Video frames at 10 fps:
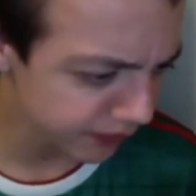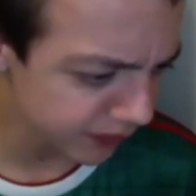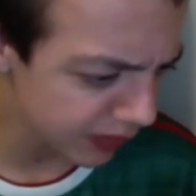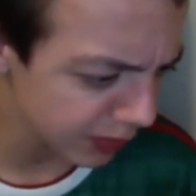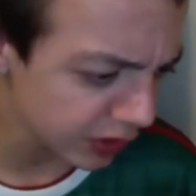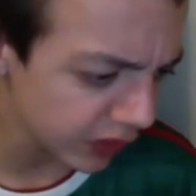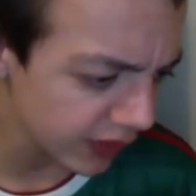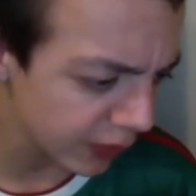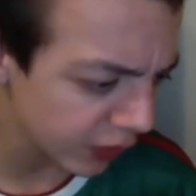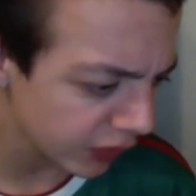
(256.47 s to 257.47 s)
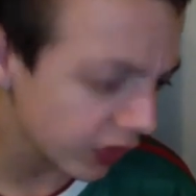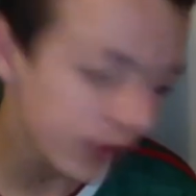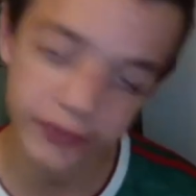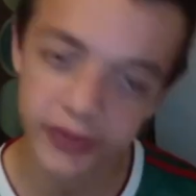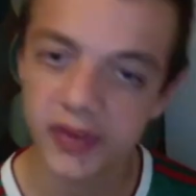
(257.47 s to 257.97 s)
And we got that one goal
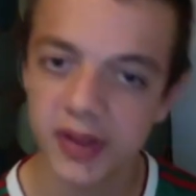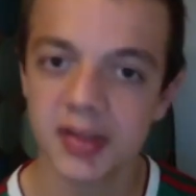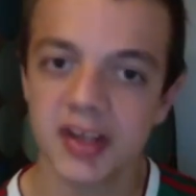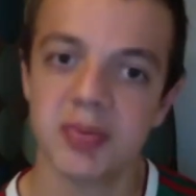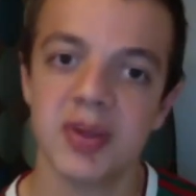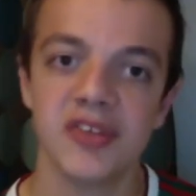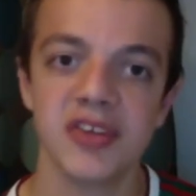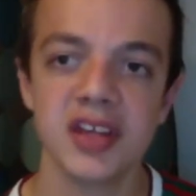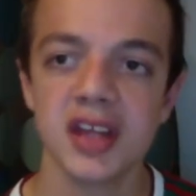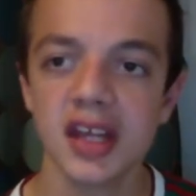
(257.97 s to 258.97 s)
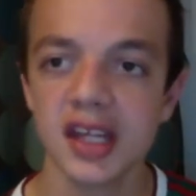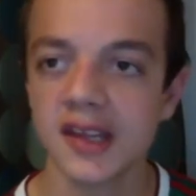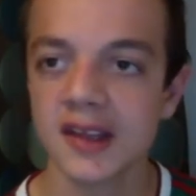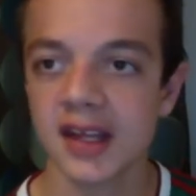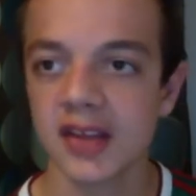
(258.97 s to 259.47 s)
through the Jimenez penalty in
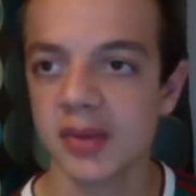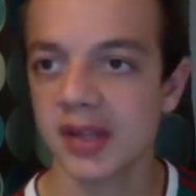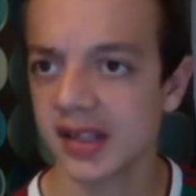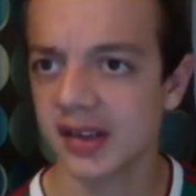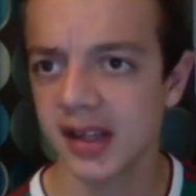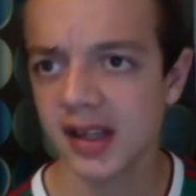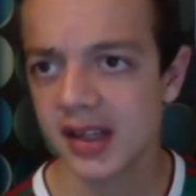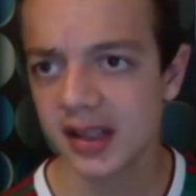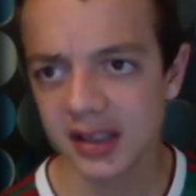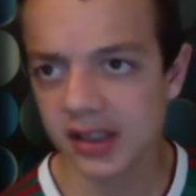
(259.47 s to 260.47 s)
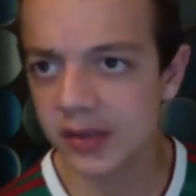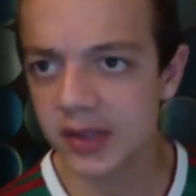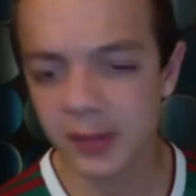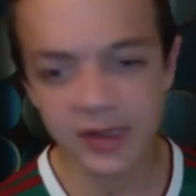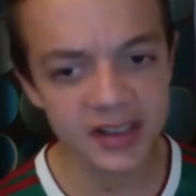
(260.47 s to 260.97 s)
the 8th minute. And, you know,
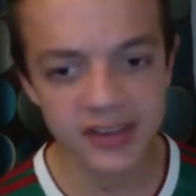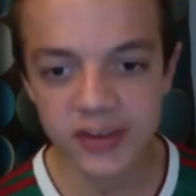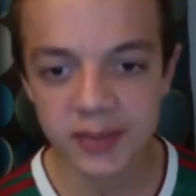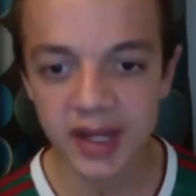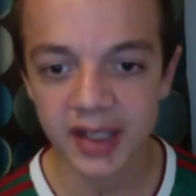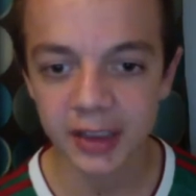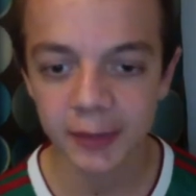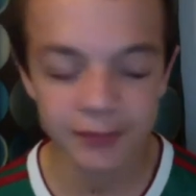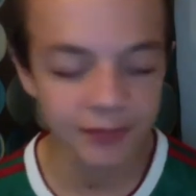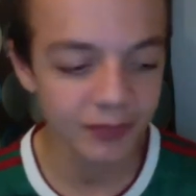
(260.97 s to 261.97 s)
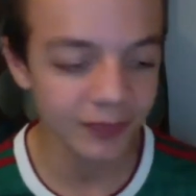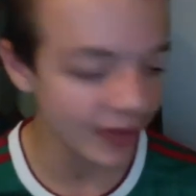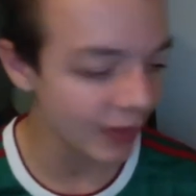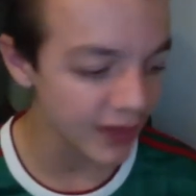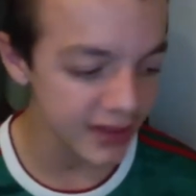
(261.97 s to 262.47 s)
we didn't sit back.
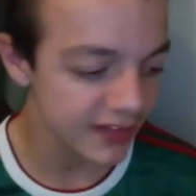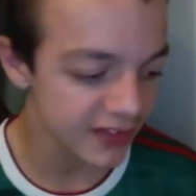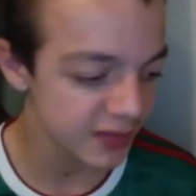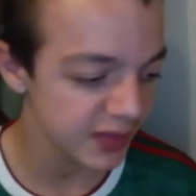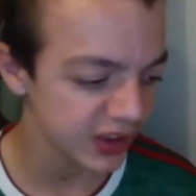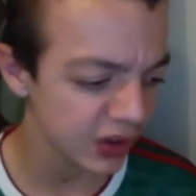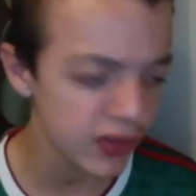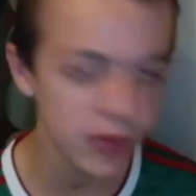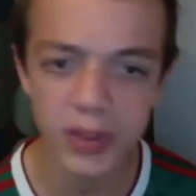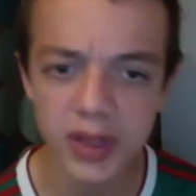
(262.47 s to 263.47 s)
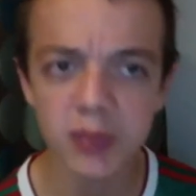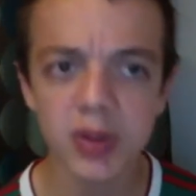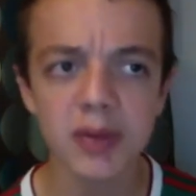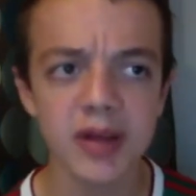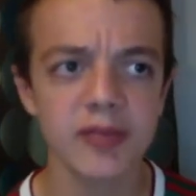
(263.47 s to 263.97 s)
We didn't sit back either. We
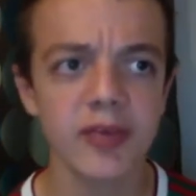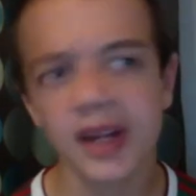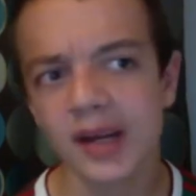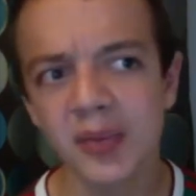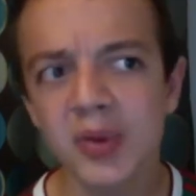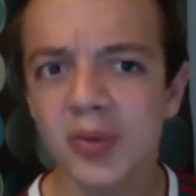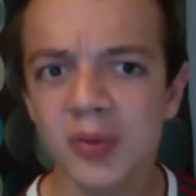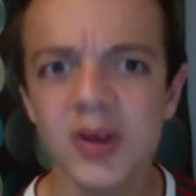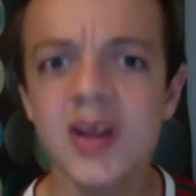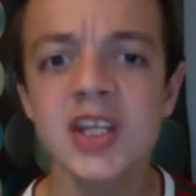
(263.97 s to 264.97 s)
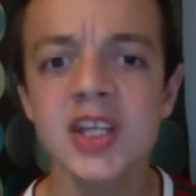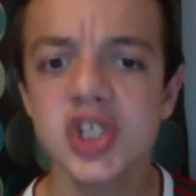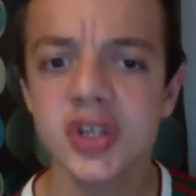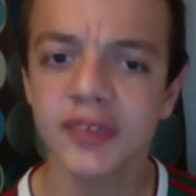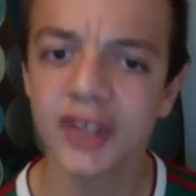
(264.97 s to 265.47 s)
went for it, and we really should
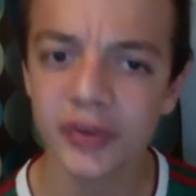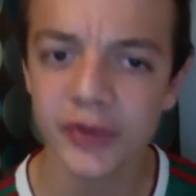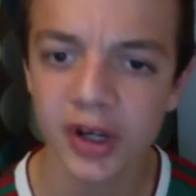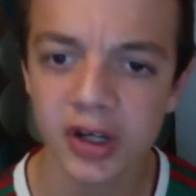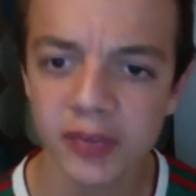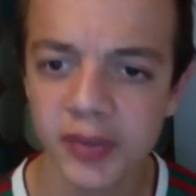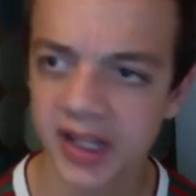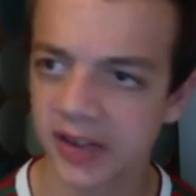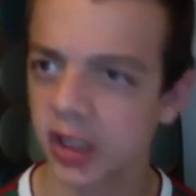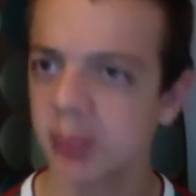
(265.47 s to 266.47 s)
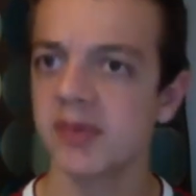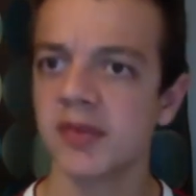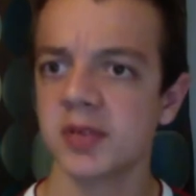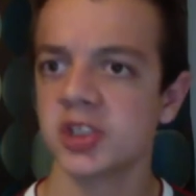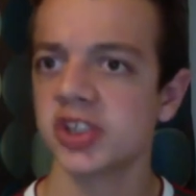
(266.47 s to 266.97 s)
have killed it off. We had a couple of
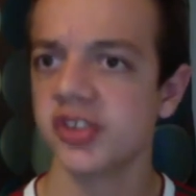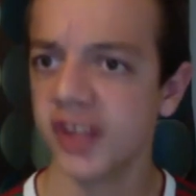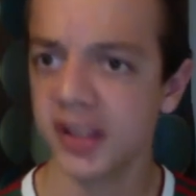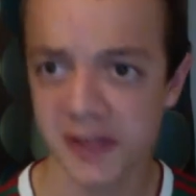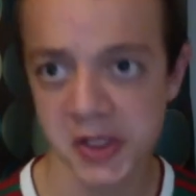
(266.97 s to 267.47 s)
opportunities,